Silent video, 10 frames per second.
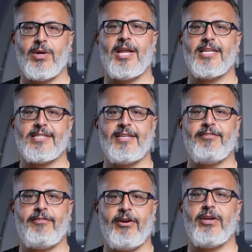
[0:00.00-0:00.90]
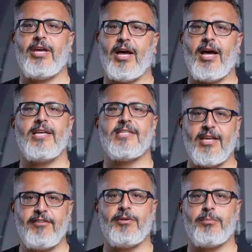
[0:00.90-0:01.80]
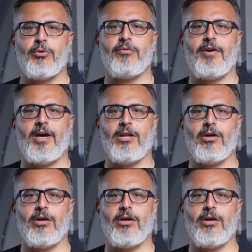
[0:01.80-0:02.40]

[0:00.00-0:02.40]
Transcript: well as the very high safety profile